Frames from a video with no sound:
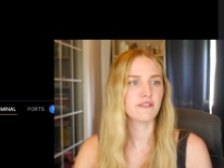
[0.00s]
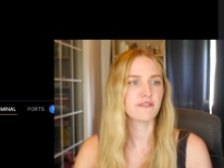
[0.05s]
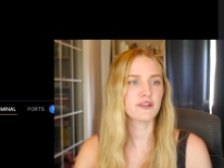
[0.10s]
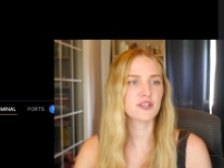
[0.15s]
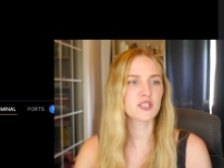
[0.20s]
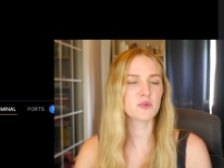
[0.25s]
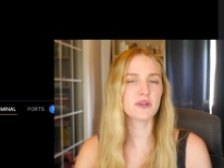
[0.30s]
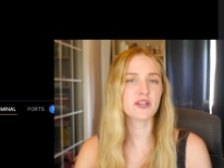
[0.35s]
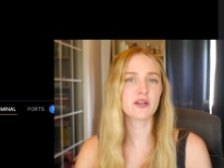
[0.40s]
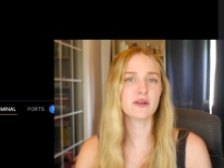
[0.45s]

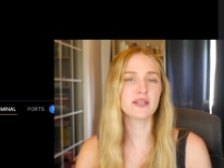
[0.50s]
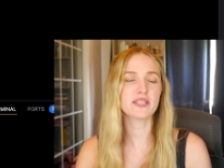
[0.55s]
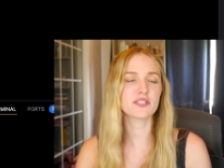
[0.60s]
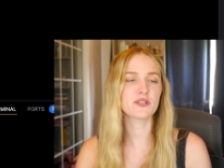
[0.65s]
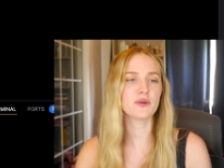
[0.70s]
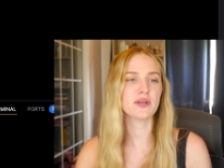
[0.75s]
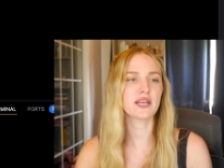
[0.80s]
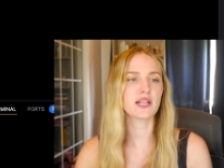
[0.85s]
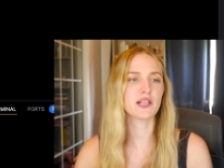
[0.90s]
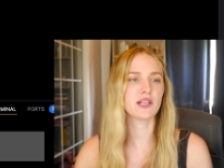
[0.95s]
First, we're going
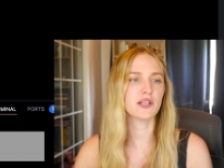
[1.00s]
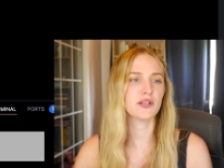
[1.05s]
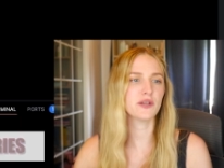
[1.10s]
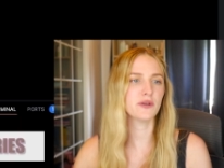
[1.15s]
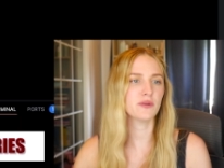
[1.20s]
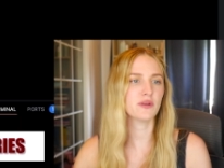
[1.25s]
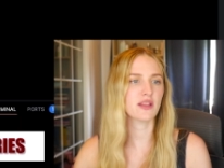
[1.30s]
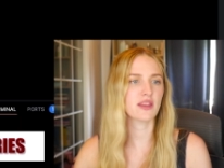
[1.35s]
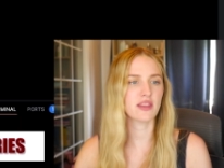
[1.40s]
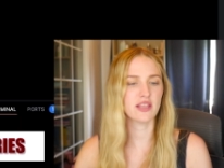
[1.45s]
to
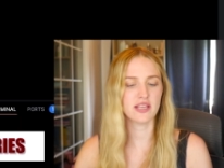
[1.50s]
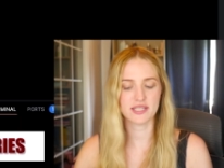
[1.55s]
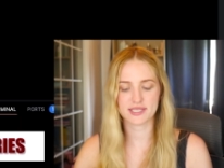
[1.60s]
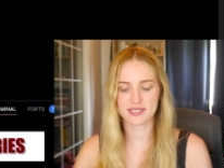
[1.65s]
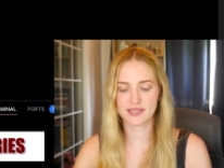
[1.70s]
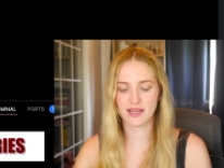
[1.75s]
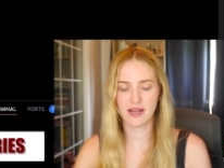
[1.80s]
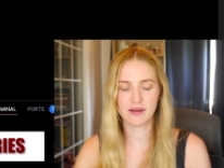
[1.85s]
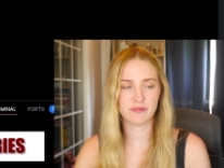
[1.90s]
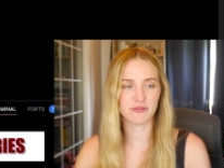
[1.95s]
include this
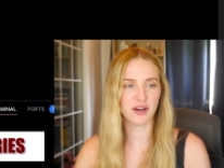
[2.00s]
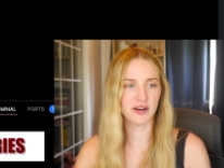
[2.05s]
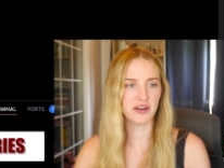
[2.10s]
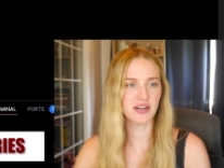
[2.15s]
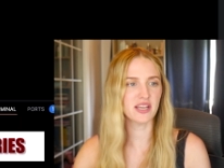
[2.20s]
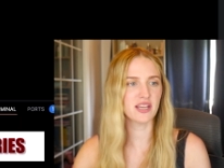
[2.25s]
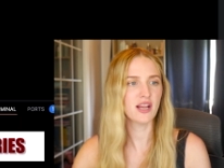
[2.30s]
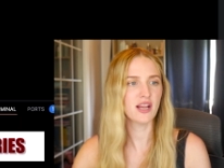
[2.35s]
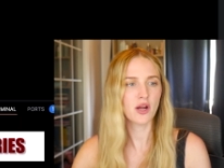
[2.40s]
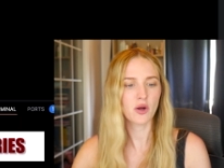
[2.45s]

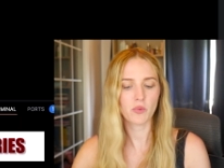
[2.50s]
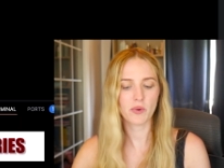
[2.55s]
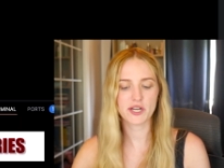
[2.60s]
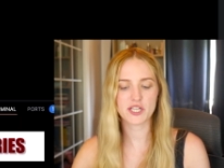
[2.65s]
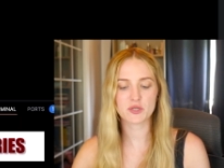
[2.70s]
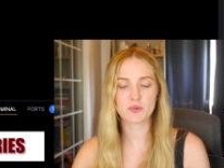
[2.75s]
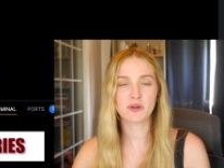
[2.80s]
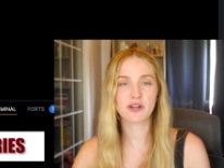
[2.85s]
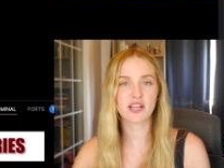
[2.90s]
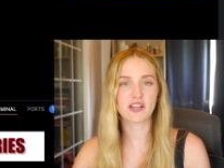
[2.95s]
library,
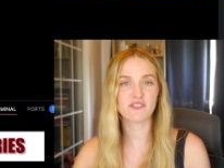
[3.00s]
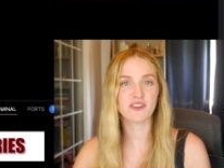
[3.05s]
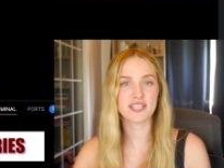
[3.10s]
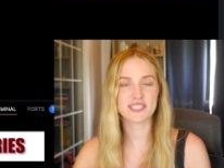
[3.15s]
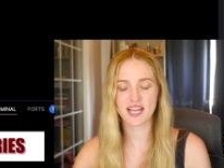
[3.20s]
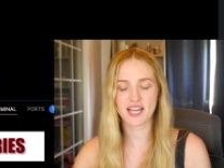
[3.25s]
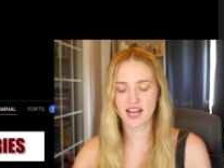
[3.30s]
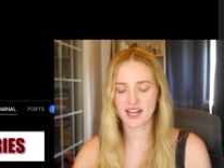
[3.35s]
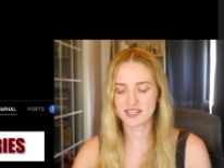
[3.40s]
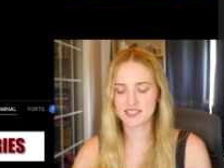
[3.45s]
which will give
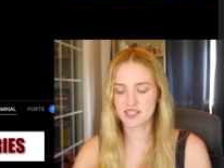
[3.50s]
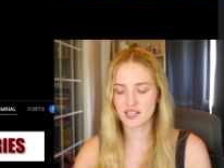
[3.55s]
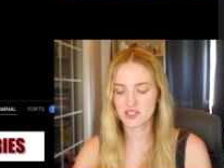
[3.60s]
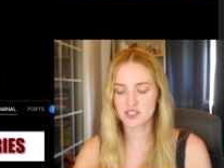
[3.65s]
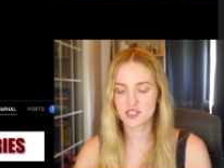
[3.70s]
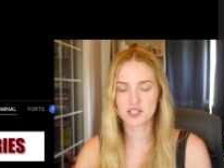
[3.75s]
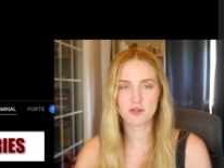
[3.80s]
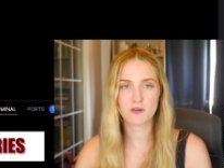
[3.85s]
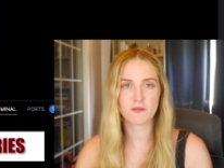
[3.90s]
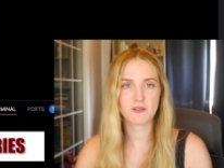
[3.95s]
us
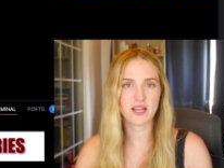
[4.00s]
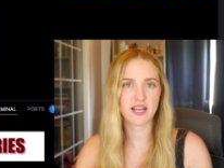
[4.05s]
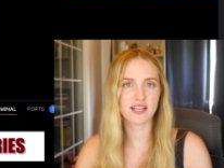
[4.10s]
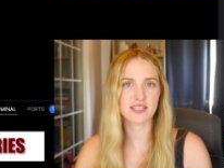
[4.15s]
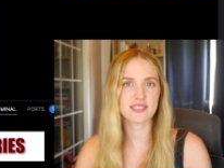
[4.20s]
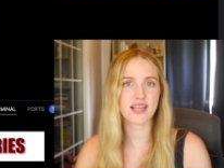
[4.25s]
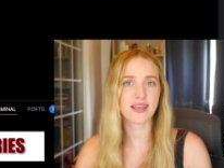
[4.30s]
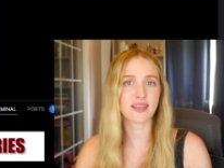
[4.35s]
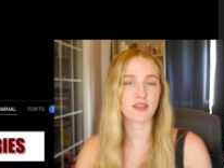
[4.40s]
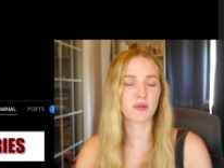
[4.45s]
access to
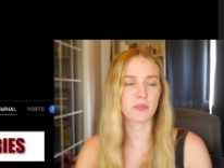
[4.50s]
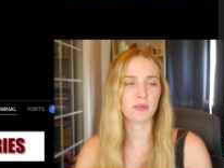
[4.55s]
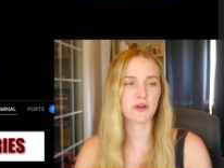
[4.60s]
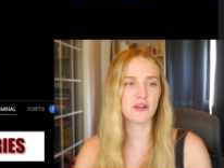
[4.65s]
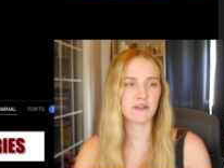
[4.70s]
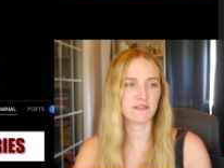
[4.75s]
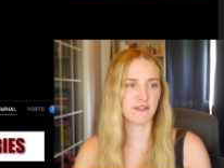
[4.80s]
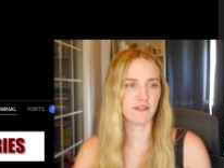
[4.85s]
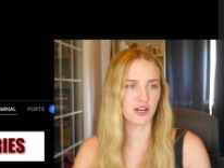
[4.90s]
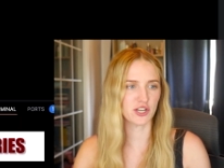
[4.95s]
things like the
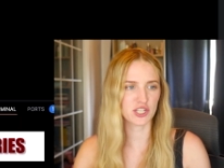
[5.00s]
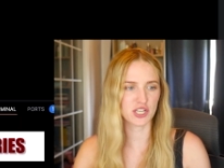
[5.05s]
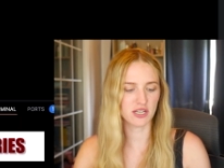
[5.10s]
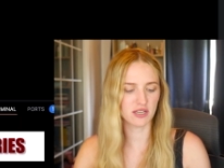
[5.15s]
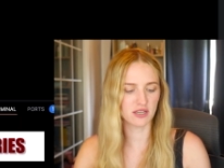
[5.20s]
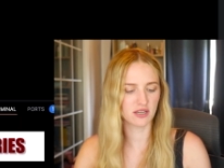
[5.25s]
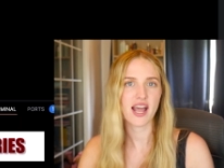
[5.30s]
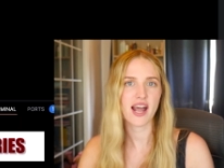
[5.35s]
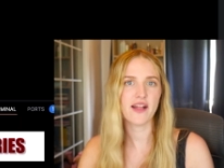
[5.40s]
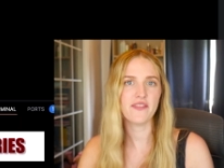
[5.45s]
print
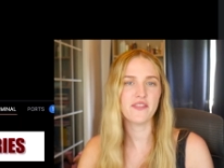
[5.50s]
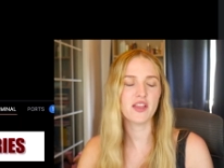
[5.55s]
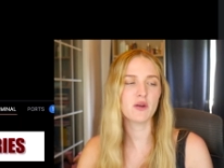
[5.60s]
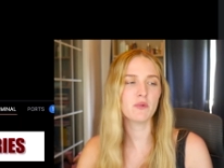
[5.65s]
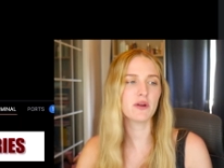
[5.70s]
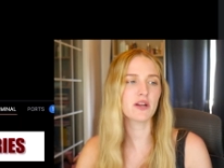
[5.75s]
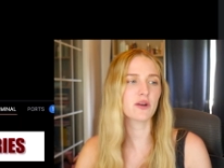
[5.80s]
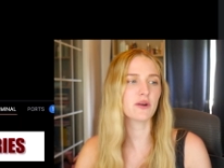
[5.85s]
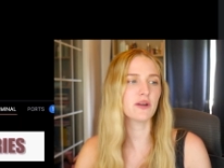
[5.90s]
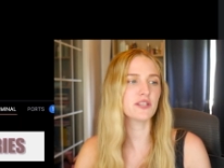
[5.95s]
function. And then
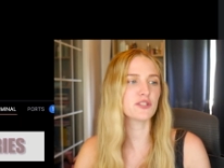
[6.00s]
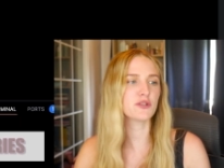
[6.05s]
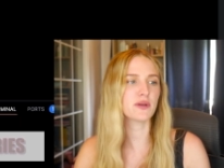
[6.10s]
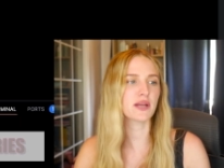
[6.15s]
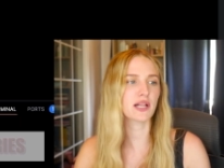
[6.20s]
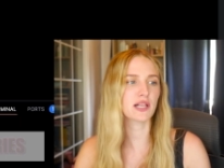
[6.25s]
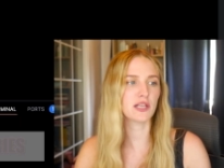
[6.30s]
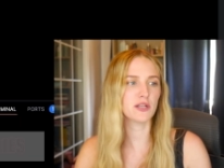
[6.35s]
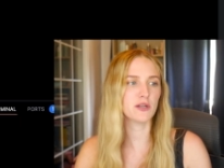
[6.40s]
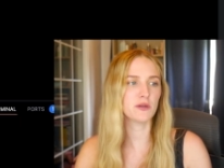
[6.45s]
we're going to
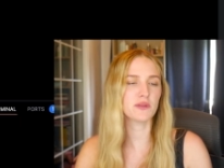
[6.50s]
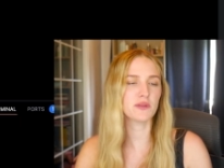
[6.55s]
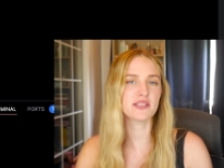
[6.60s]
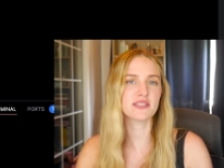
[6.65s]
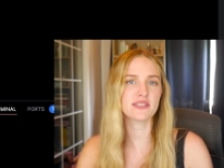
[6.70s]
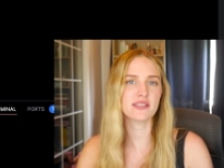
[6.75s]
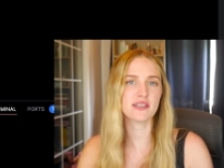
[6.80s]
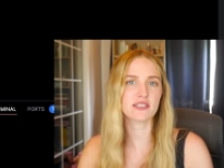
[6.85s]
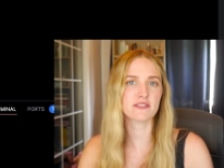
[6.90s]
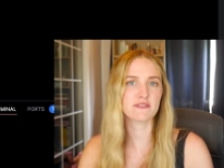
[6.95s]
include the
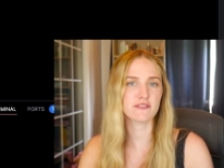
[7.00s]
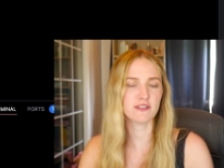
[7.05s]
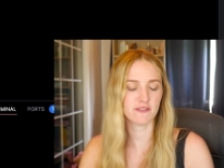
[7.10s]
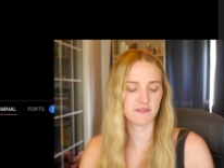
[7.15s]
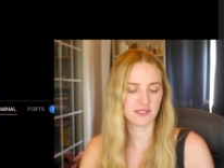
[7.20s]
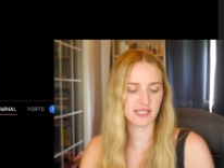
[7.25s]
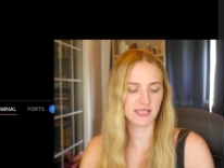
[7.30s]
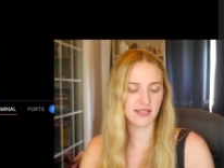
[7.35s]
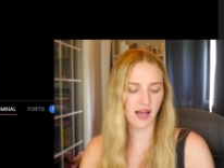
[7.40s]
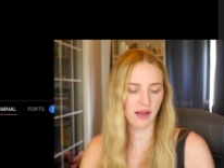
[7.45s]
CSS
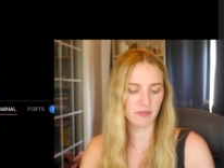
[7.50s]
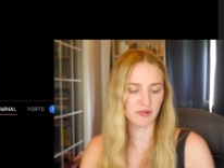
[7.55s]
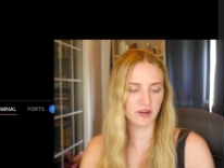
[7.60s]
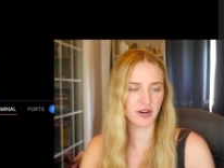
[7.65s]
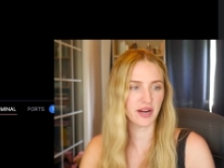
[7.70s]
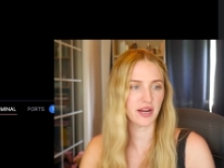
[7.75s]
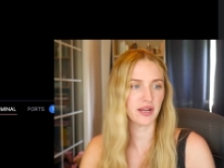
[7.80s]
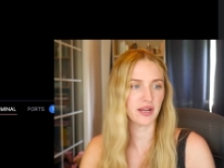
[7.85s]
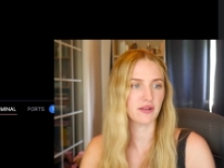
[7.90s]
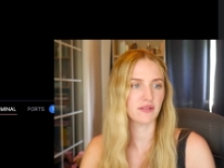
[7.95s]
ES50
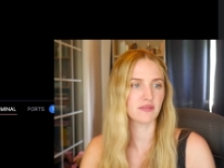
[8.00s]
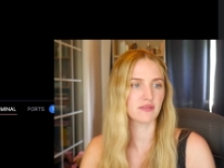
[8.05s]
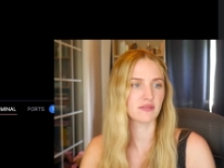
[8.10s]
library.